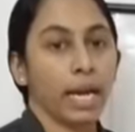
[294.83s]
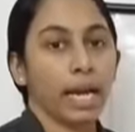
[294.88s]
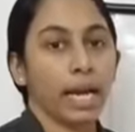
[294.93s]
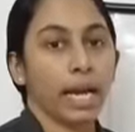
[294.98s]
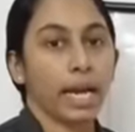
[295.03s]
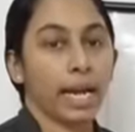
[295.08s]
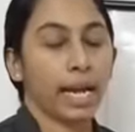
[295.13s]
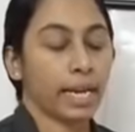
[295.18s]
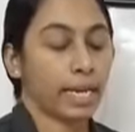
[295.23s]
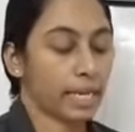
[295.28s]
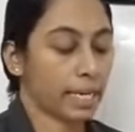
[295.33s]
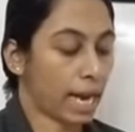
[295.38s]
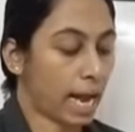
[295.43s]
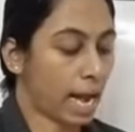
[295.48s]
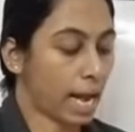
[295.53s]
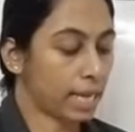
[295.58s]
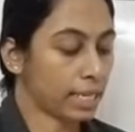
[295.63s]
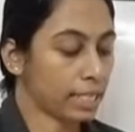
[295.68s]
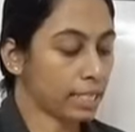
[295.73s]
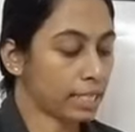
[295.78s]
A
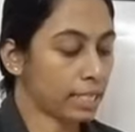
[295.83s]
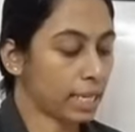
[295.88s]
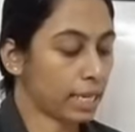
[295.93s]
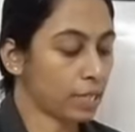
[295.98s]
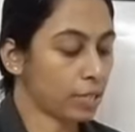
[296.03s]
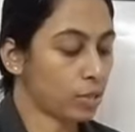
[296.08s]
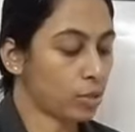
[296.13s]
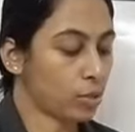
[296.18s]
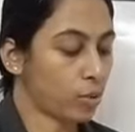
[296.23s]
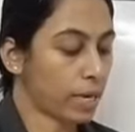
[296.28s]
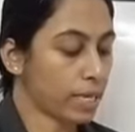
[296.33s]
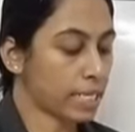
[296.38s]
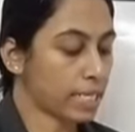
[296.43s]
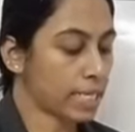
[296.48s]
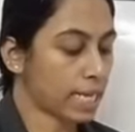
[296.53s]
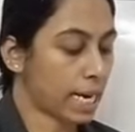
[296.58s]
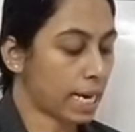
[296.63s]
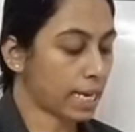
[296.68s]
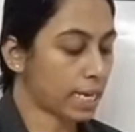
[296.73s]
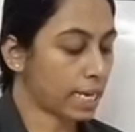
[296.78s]
tangent to a
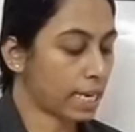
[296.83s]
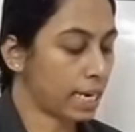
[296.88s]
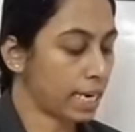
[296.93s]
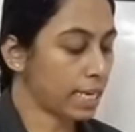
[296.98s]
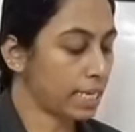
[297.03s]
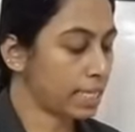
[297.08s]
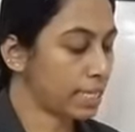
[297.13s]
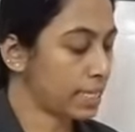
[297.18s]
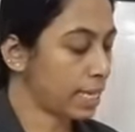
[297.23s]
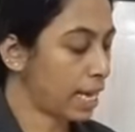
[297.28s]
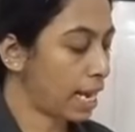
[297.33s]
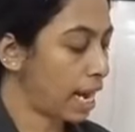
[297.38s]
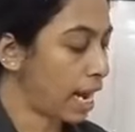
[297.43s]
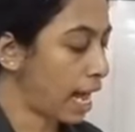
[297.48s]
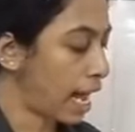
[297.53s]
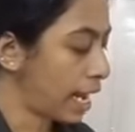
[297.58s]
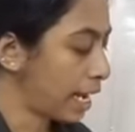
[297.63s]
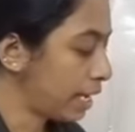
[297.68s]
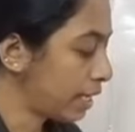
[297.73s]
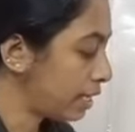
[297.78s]
circle is a
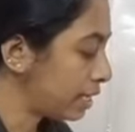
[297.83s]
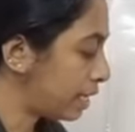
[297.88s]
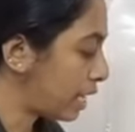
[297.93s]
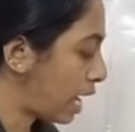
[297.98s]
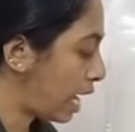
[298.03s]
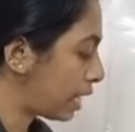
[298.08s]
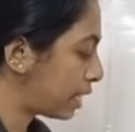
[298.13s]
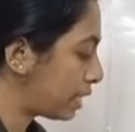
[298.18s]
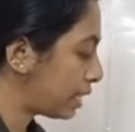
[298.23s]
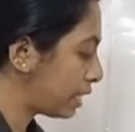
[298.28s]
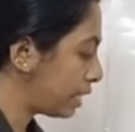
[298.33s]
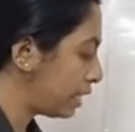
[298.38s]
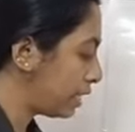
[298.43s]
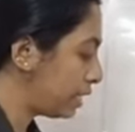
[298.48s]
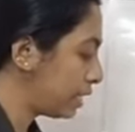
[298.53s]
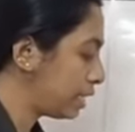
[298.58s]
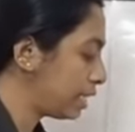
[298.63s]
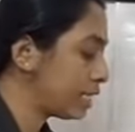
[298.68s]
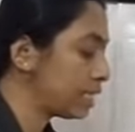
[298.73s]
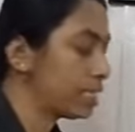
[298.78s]
line that
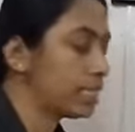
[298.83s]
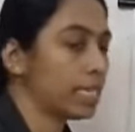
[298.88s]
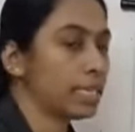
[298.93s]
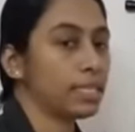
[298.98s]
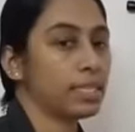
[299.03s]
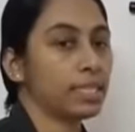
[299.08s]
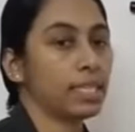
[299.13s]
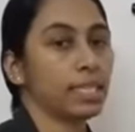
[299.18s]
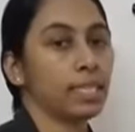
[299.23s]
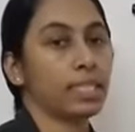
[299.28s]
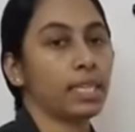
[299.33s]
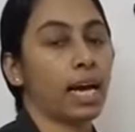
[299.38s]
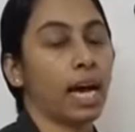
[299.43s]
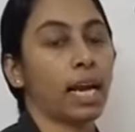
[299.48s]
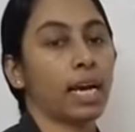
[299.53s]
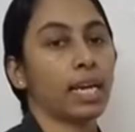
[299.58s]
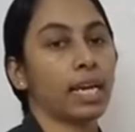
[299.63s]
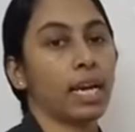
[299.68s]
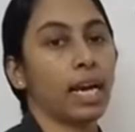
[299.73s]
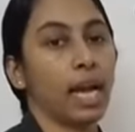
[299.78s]
intersects the
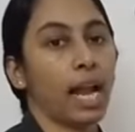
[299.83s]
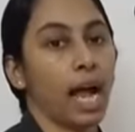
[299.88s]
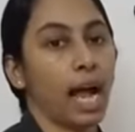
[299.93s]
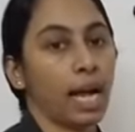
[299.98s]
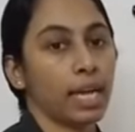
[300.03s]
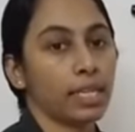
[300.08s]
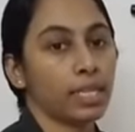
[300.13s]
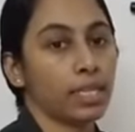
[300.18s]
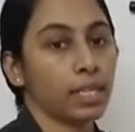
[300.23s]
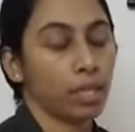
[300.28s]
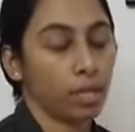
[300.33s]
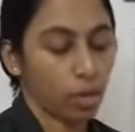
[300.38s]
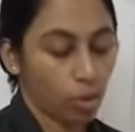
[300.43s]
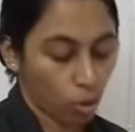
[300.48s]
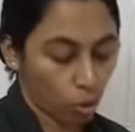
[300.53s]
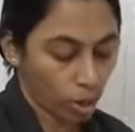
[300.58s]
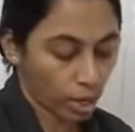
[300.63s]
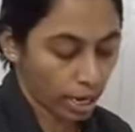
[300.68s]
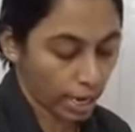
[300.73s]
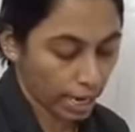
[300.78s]
circle at
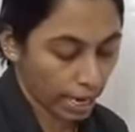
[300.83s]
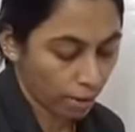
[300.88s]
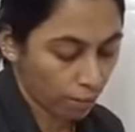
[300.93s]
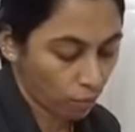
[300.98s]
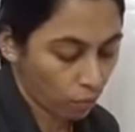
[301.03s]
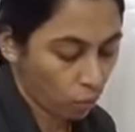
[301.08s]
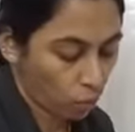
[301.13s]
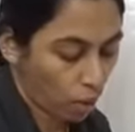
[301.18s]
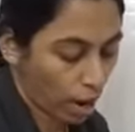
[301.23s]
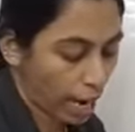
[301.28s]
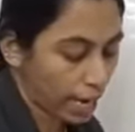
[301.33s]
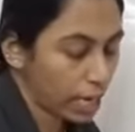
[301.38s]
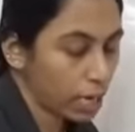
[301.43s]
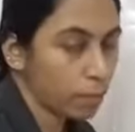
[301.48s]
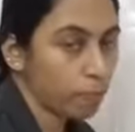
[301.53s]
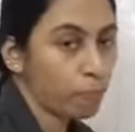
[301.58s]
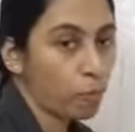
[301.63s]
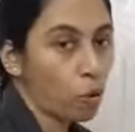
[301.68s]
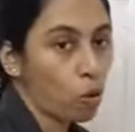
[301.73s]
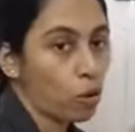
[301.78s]
only
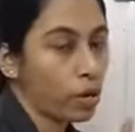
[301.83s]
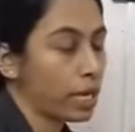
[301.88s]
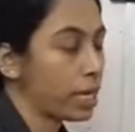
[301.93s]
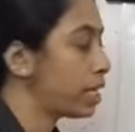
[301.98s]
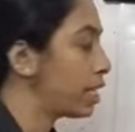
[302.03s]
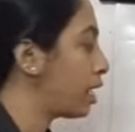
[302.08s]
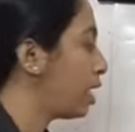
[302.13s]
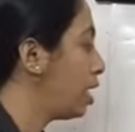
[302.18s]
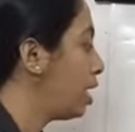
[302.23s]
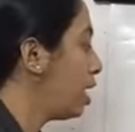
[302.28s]
one point.